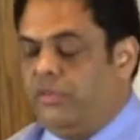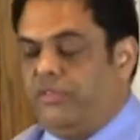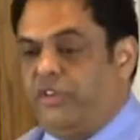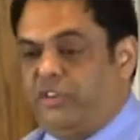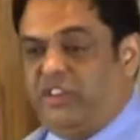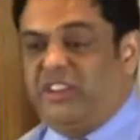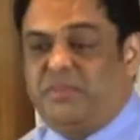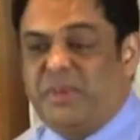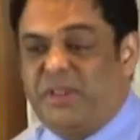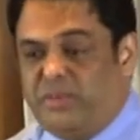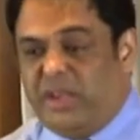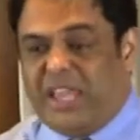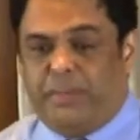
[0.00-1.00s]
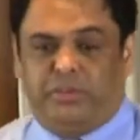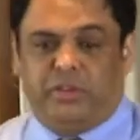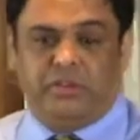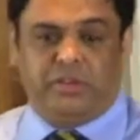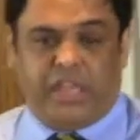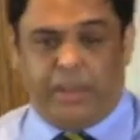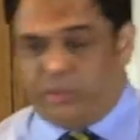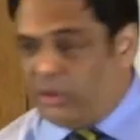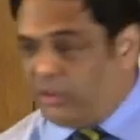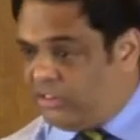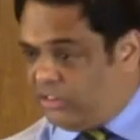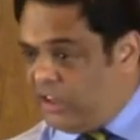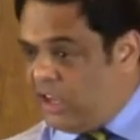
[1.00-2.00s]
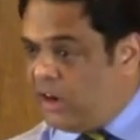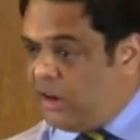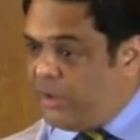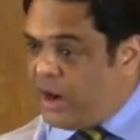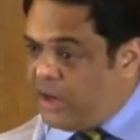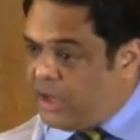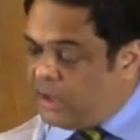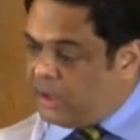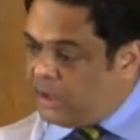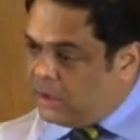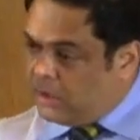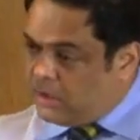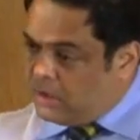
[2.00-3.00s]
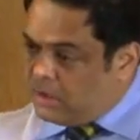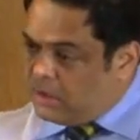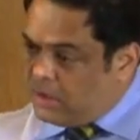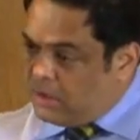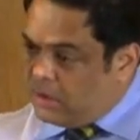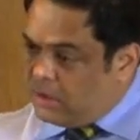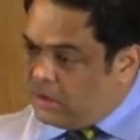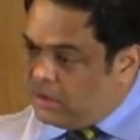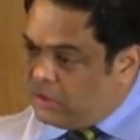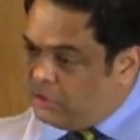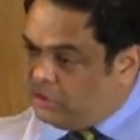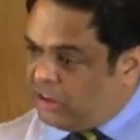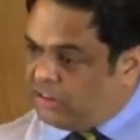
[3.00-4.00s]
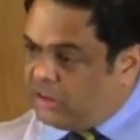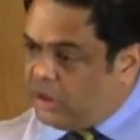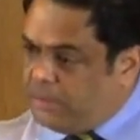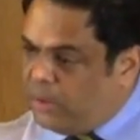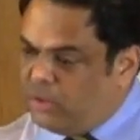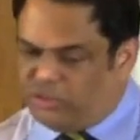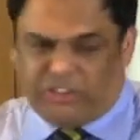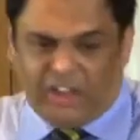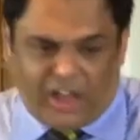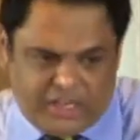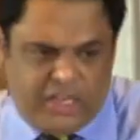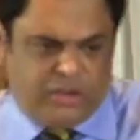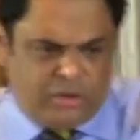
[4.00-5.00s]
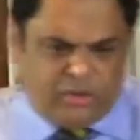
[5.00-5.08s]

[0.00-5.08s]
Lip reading: for 6 months we kept on seeing her wearing just a blue sari. You